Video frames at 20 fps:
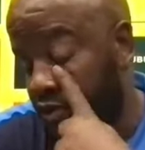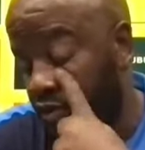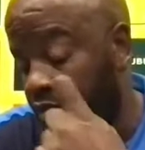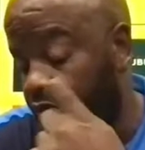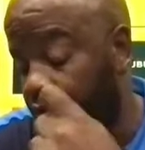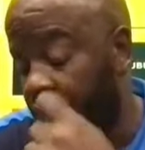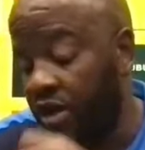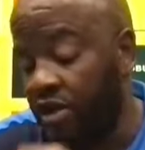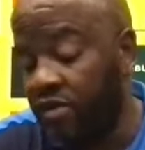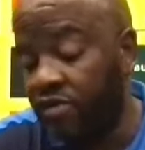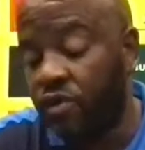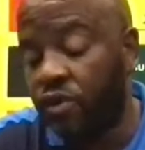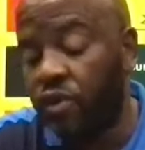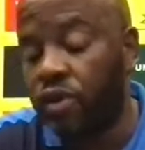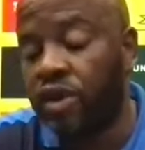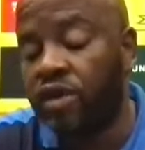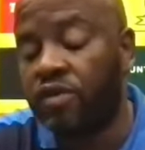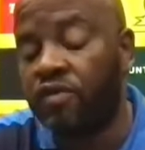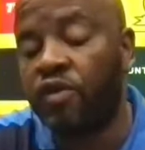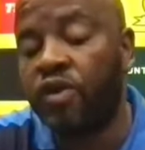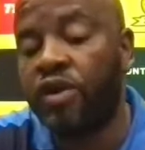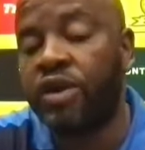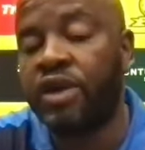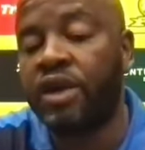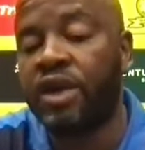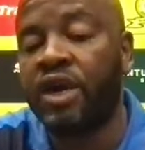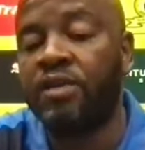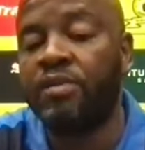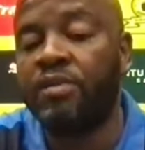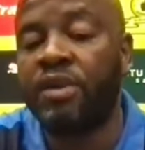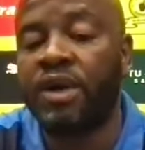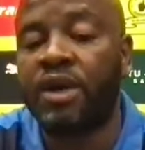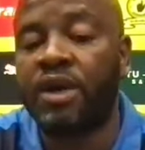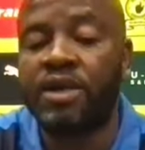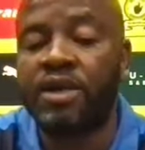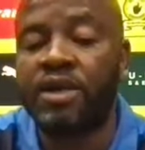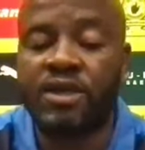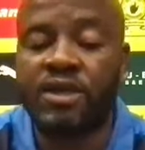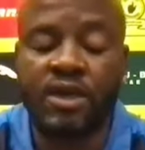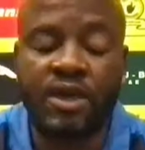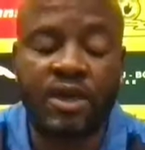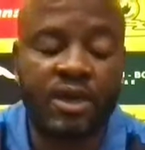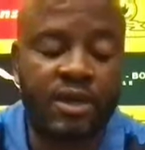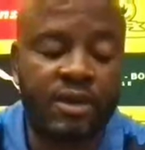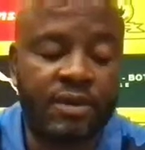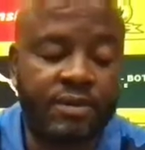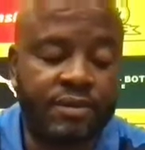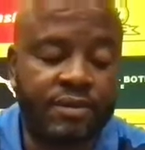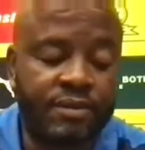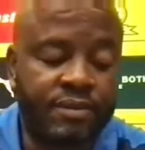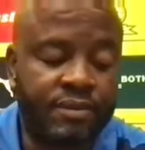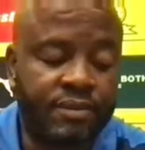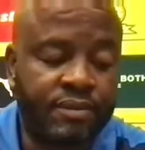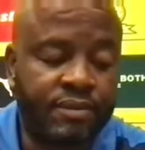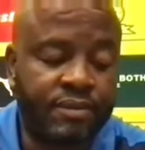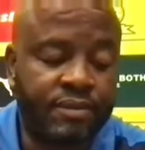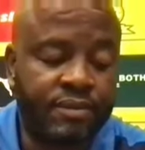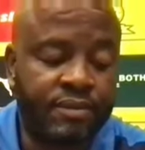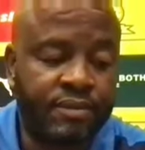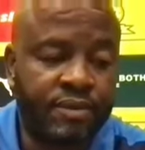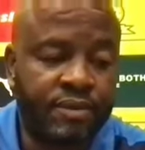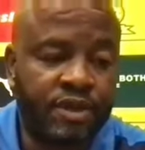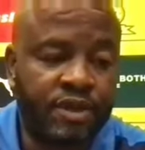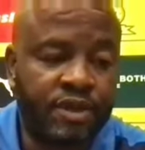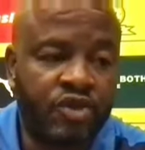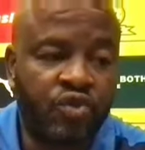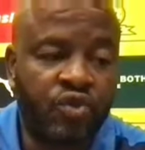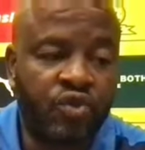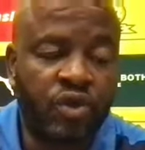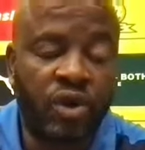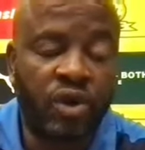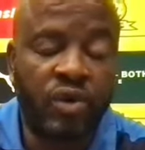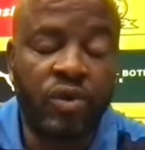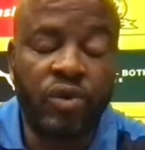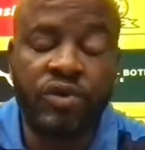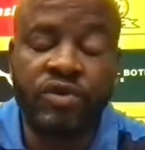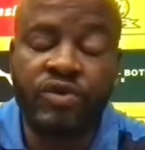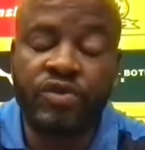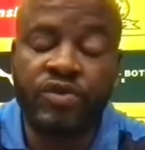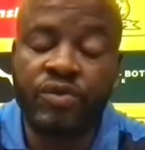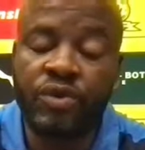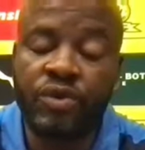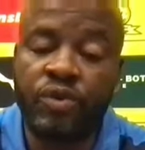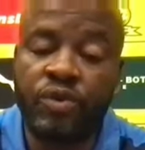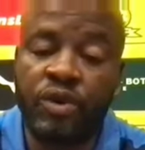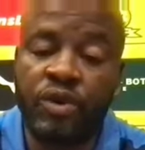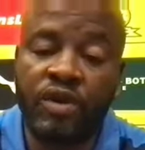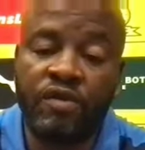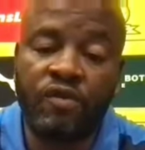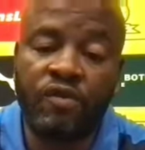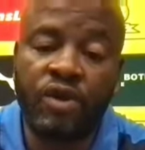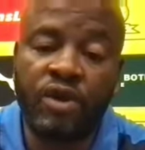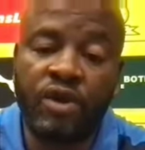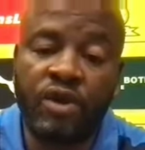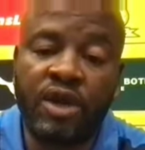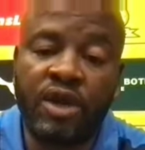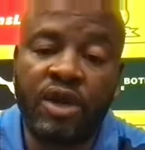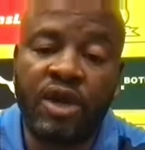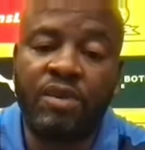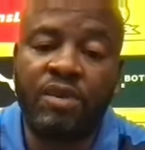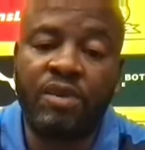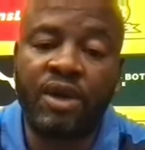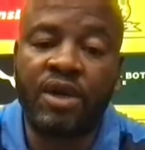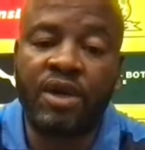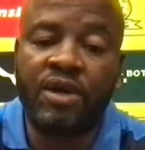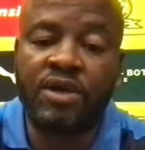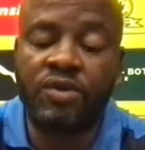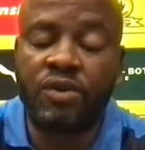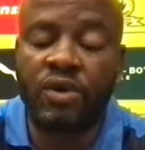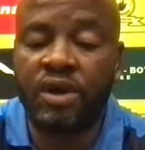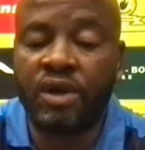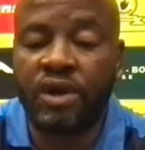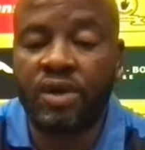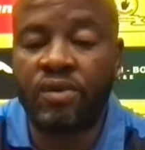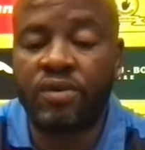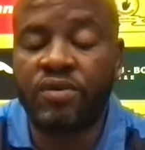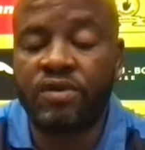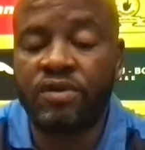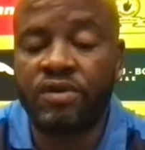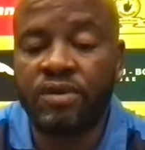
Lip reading: We believe we could have won the game against Swallows. We could have won the game against Golden Arrows.